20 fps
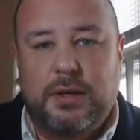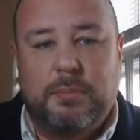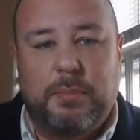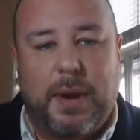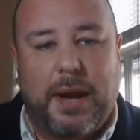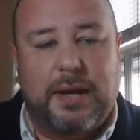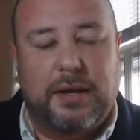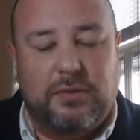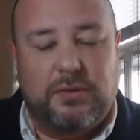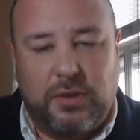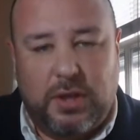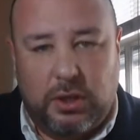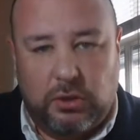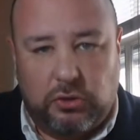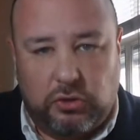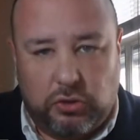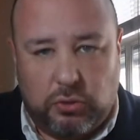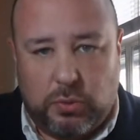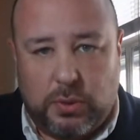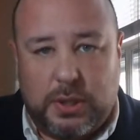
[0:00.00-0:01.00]
Biden's
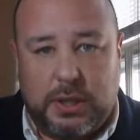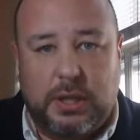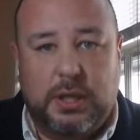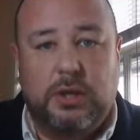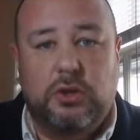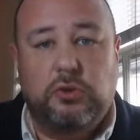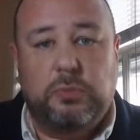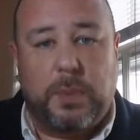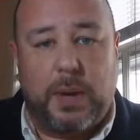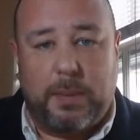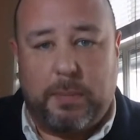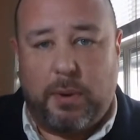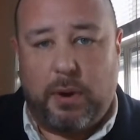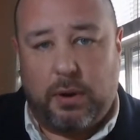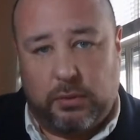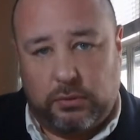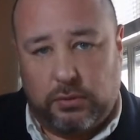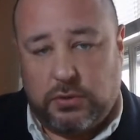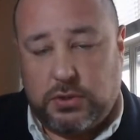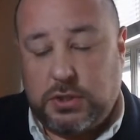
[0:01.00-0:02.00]
history is
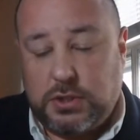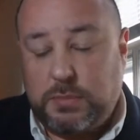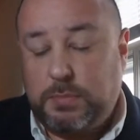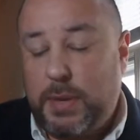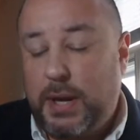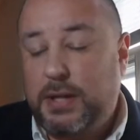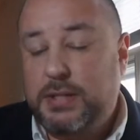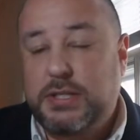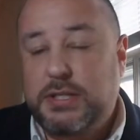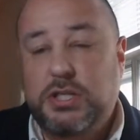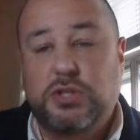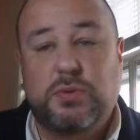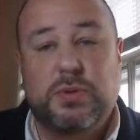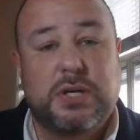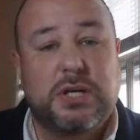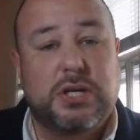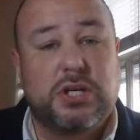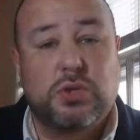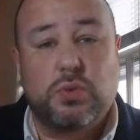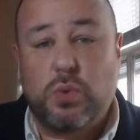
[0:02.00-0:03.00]
bipartisanship. Biden's
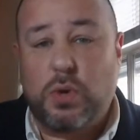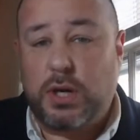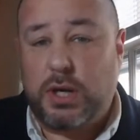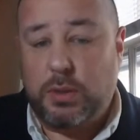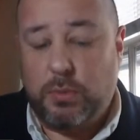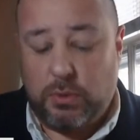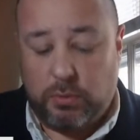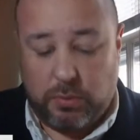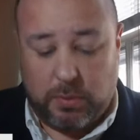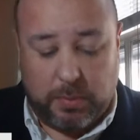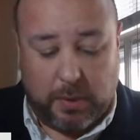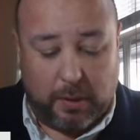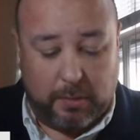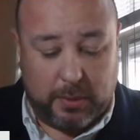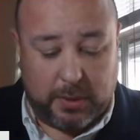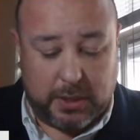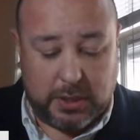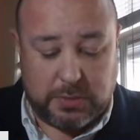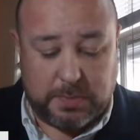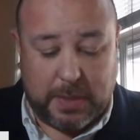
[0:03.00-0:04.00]
history is working with
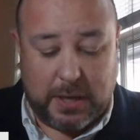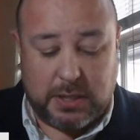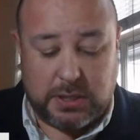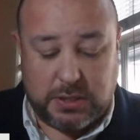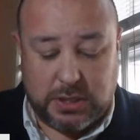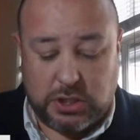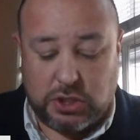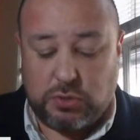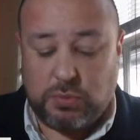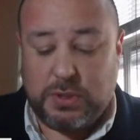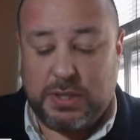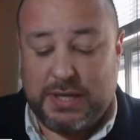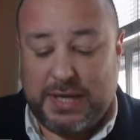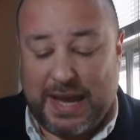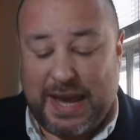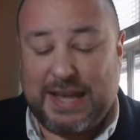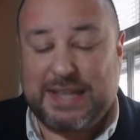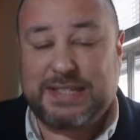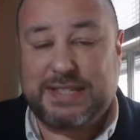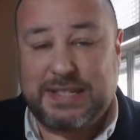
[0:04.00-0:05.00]
Republicans. Biden's history, he
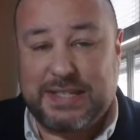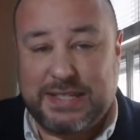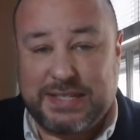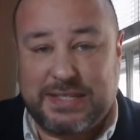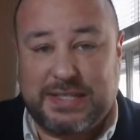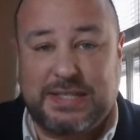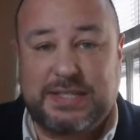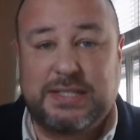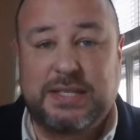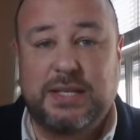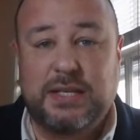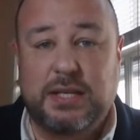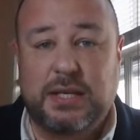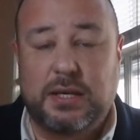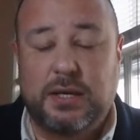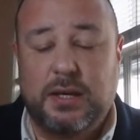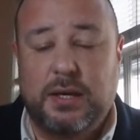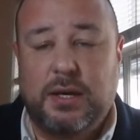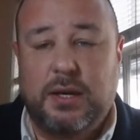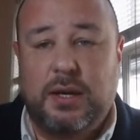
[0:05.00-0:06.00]
has
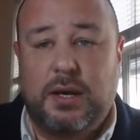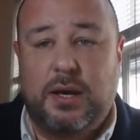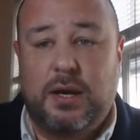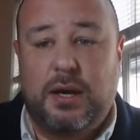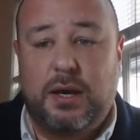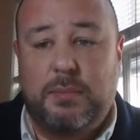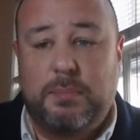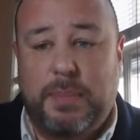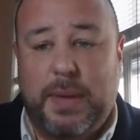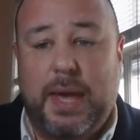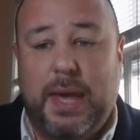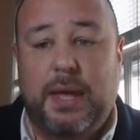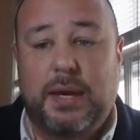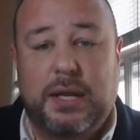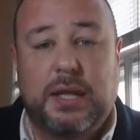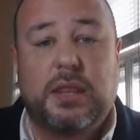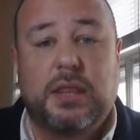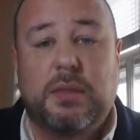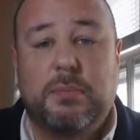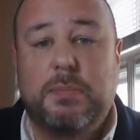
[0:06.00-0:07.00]
consistently been
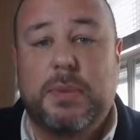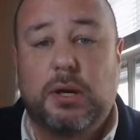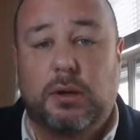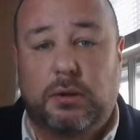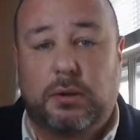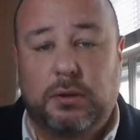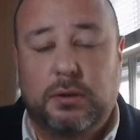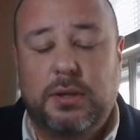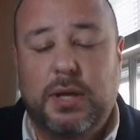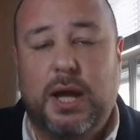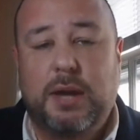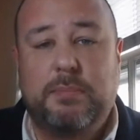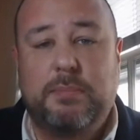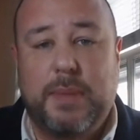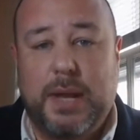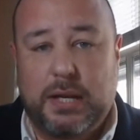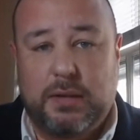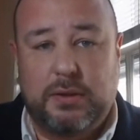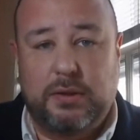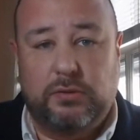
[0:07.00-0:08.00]
in the middle on
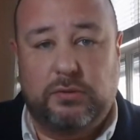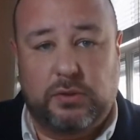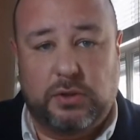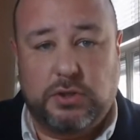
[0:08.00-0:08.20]
many of these